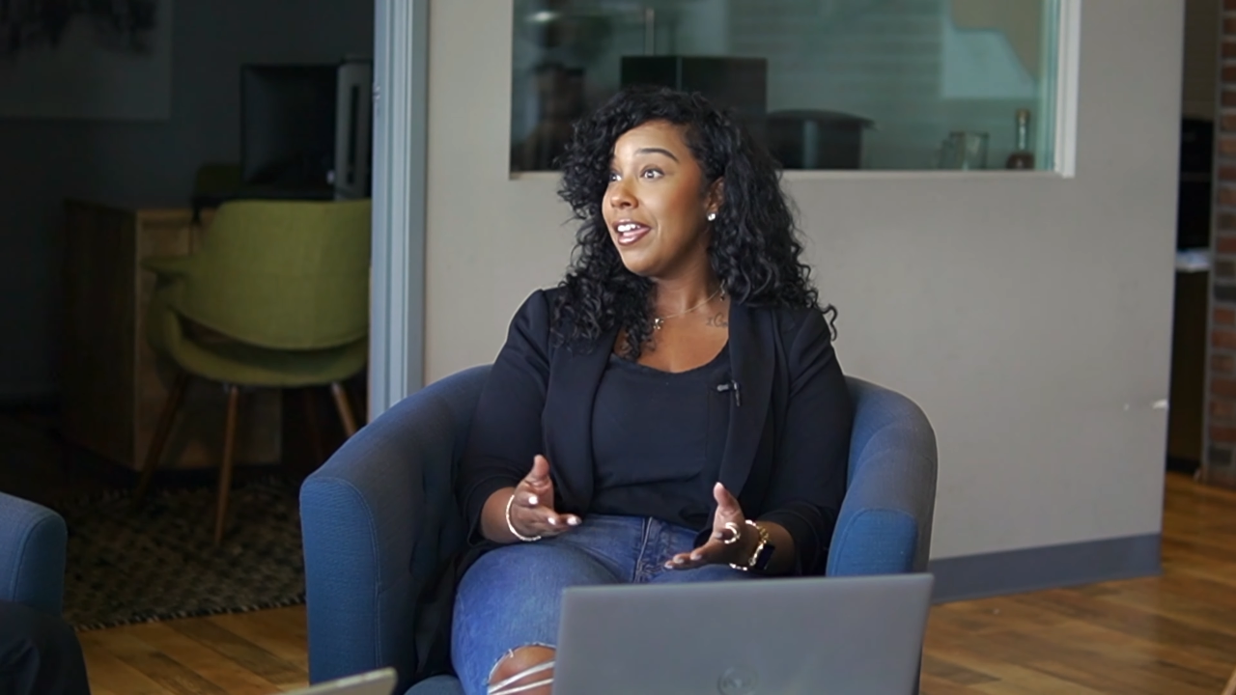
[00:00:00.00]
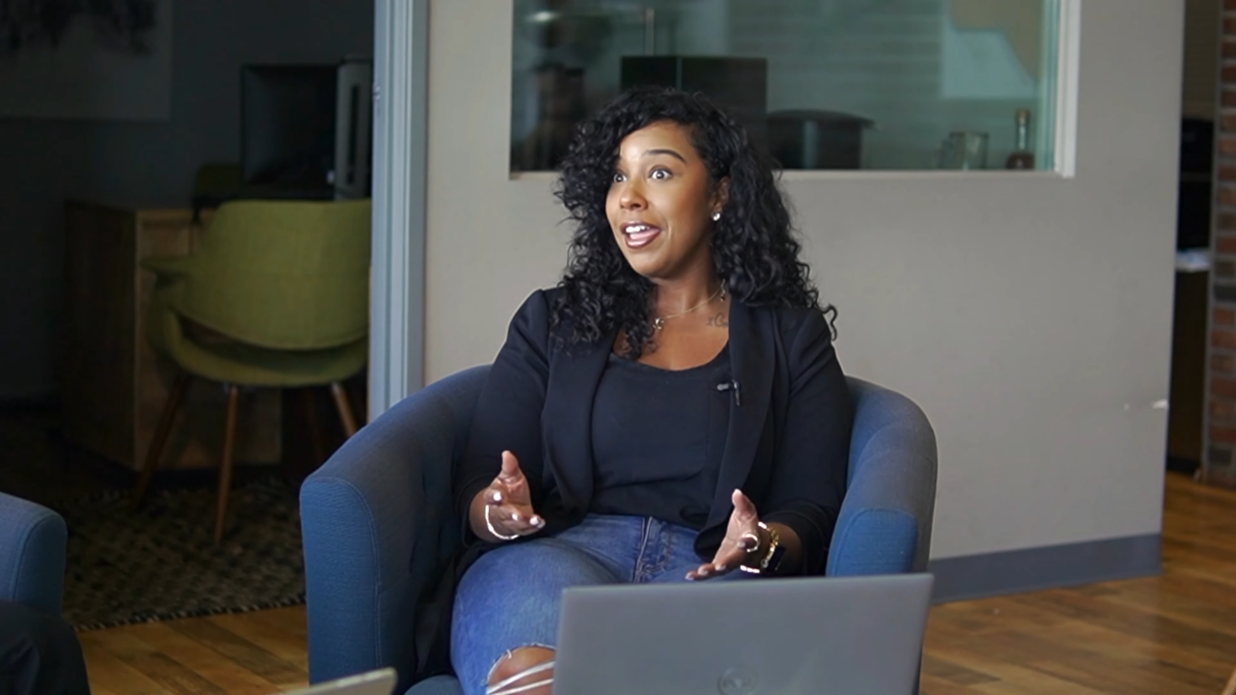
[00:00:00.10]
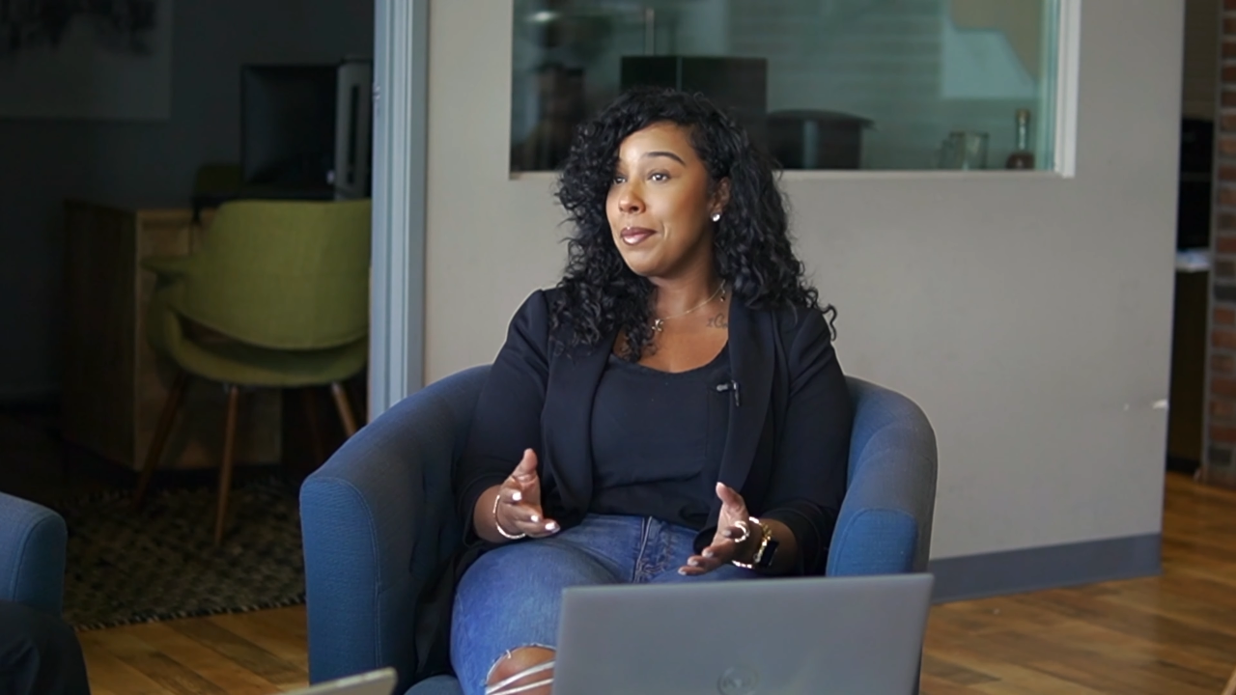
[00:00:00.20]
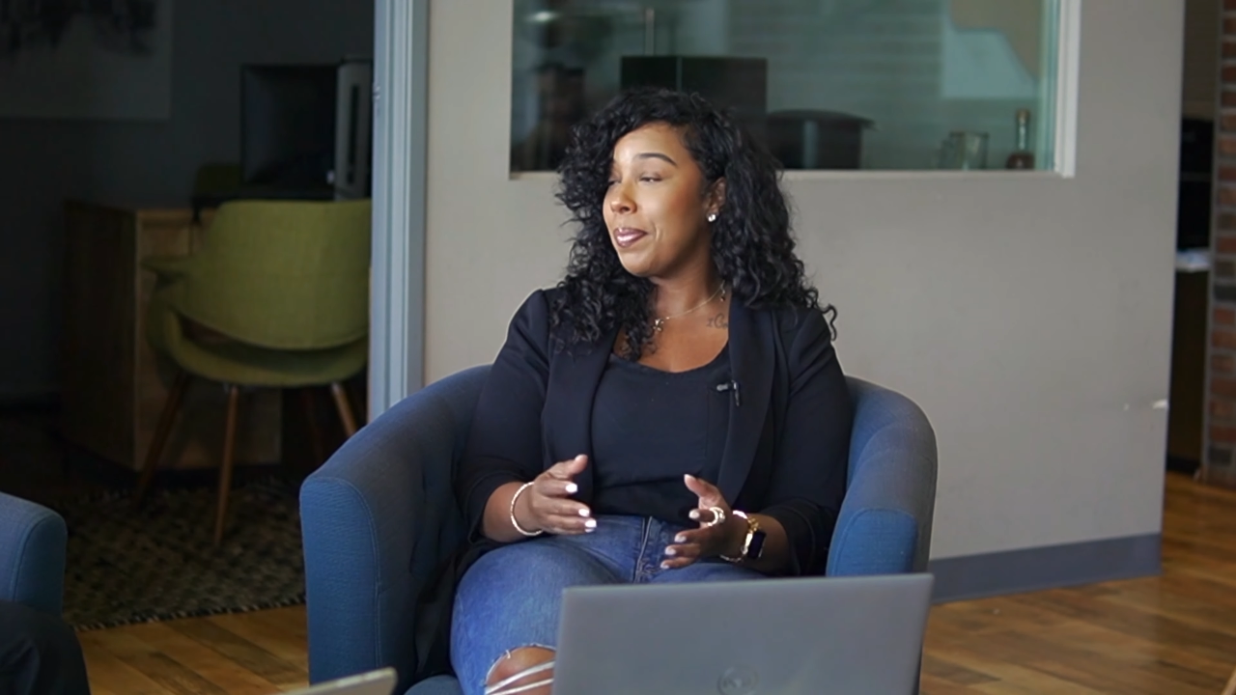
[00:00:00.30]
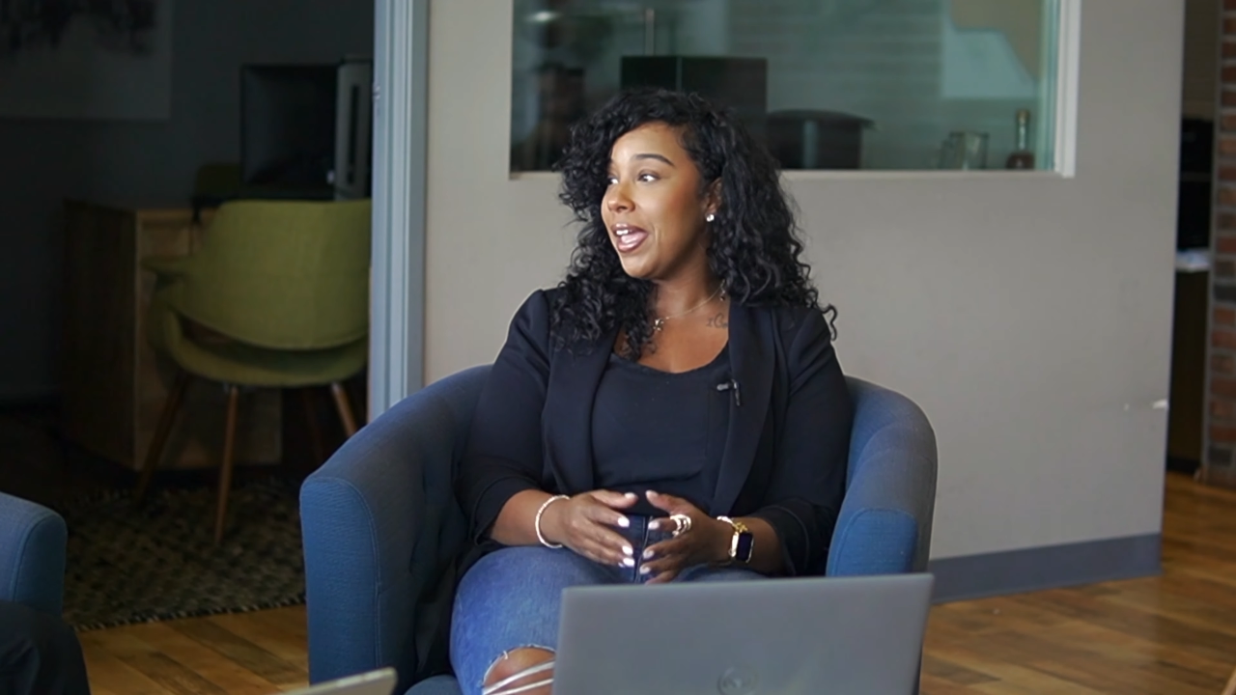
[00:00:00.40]

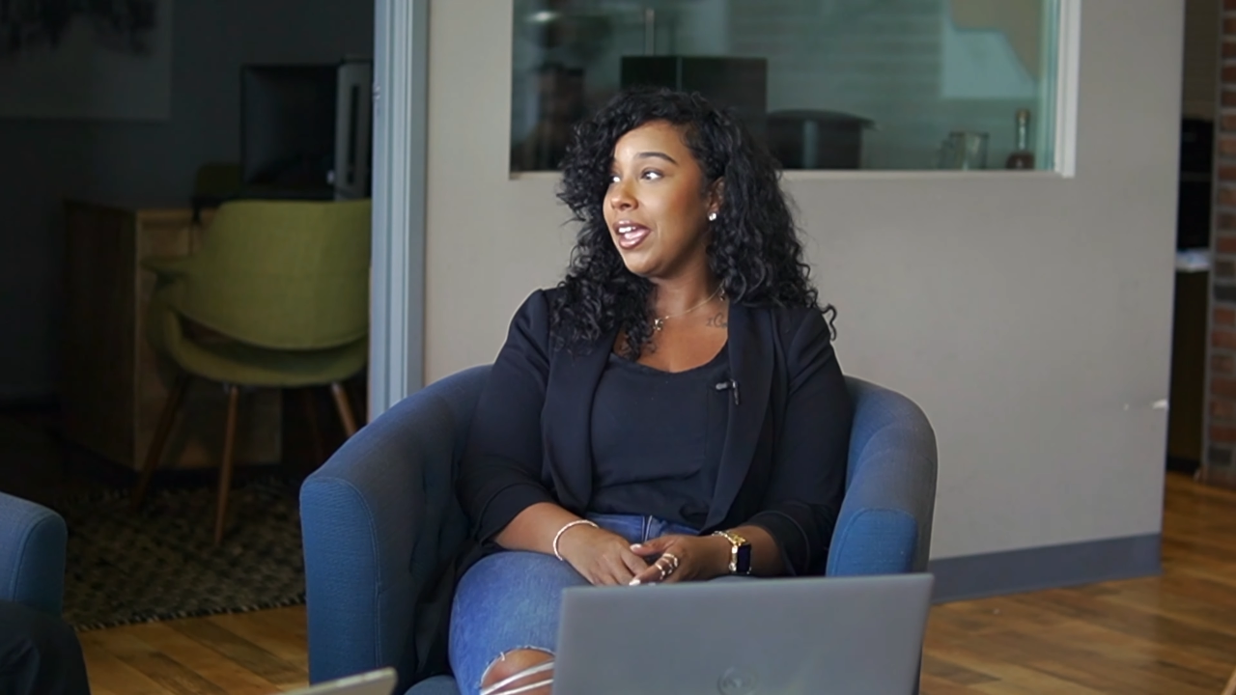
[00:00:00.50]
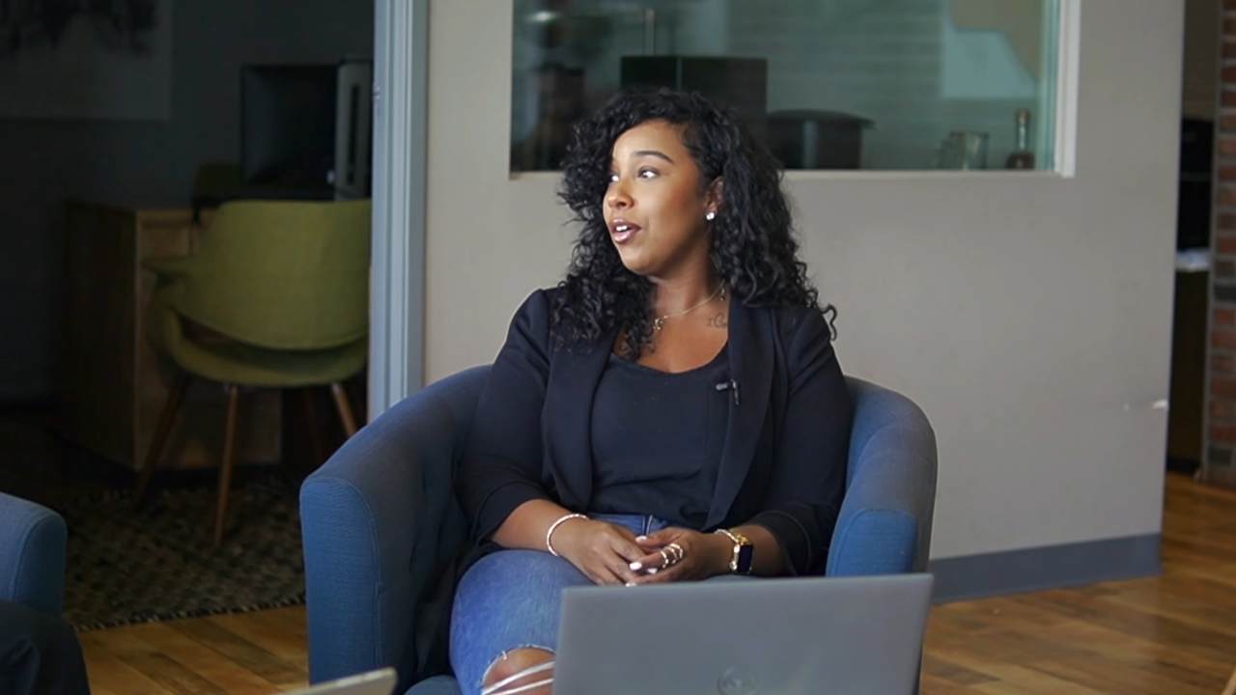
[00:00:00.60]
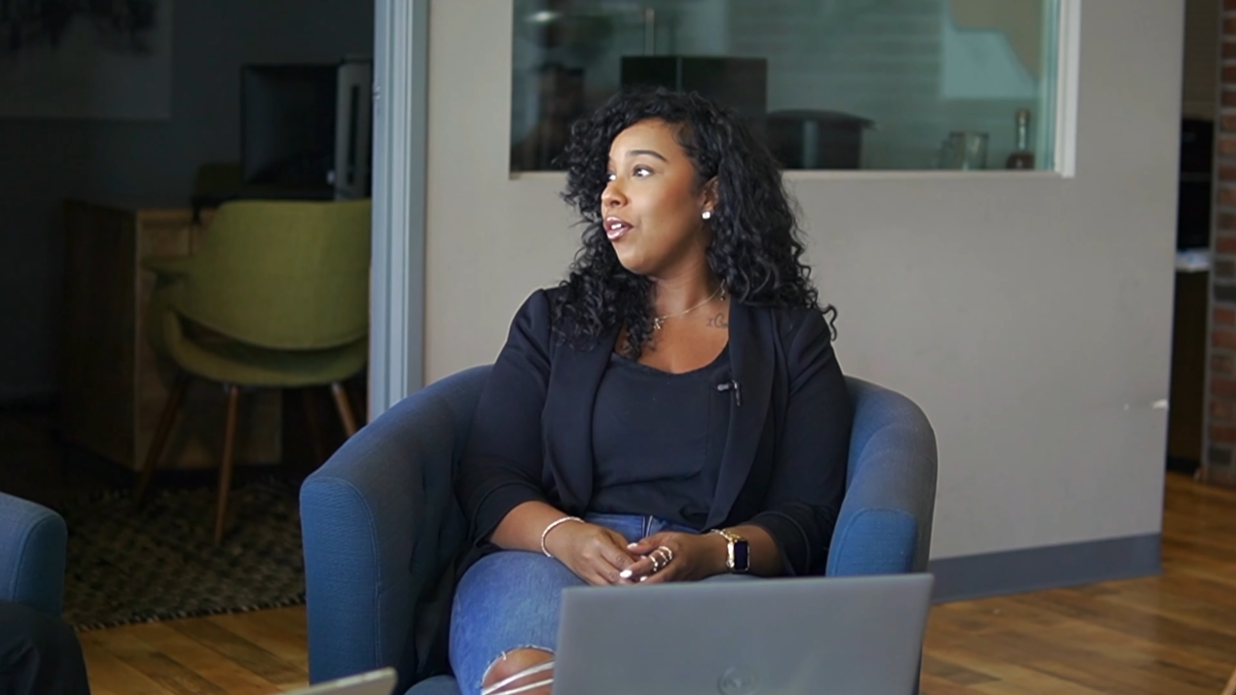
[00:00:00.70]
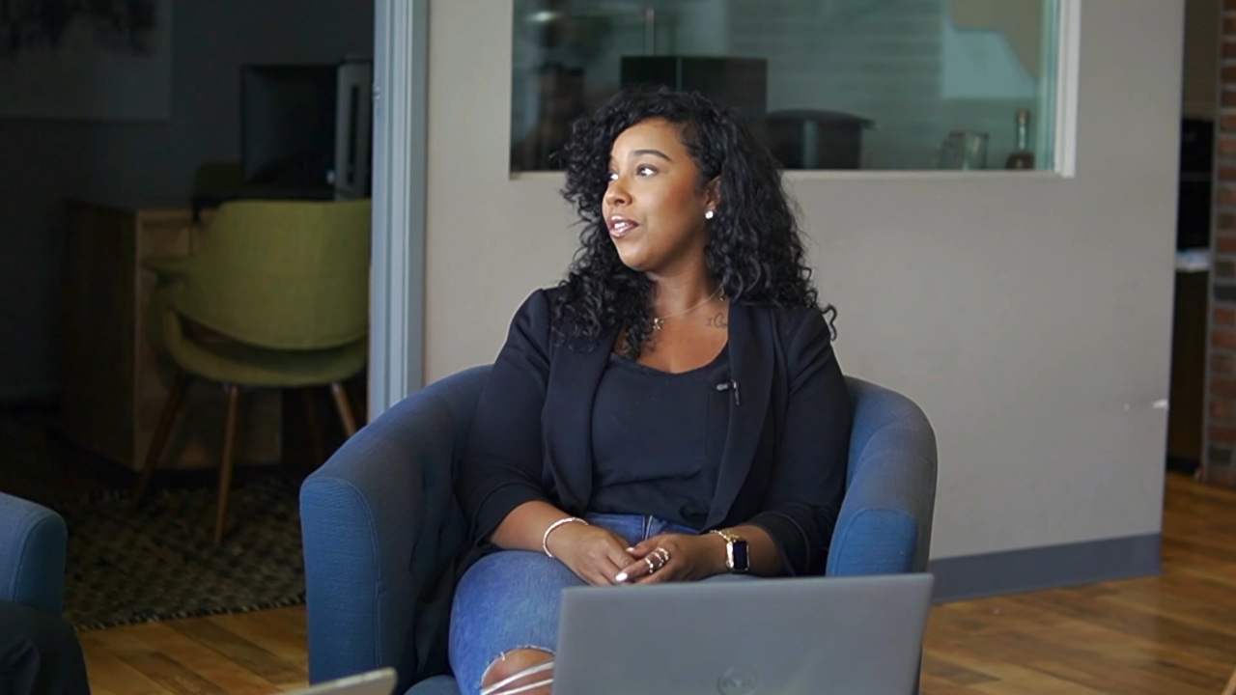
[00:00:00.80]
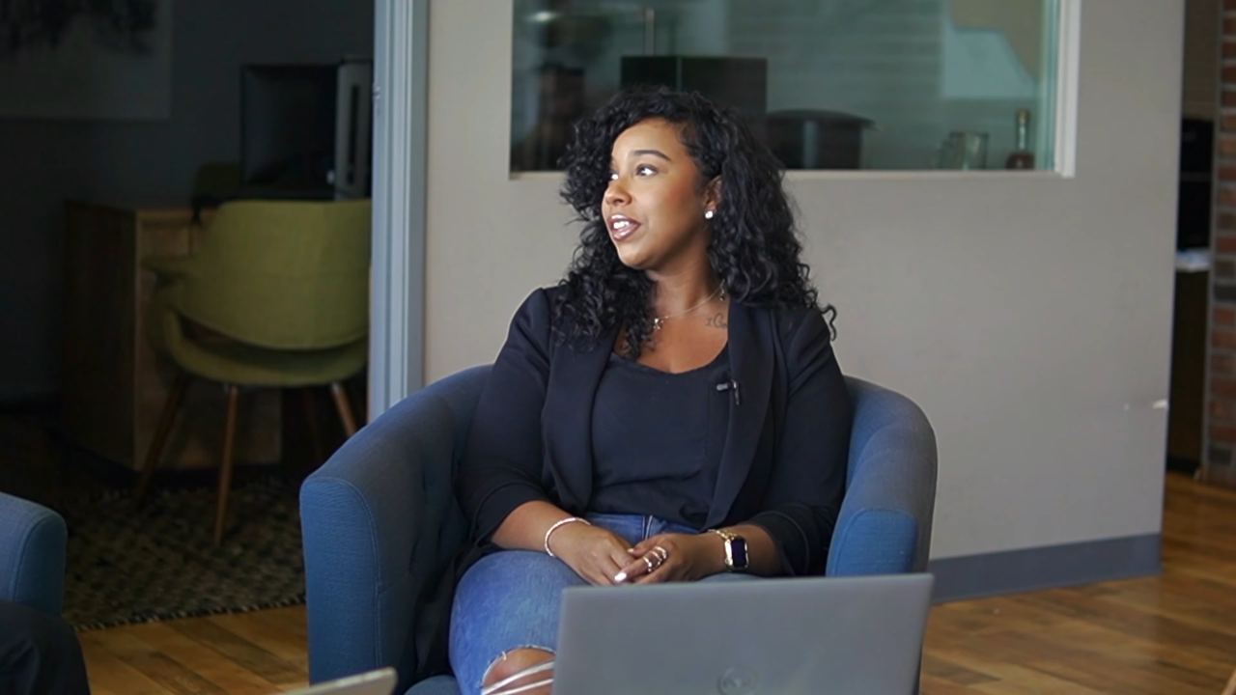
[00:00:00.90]
and paying over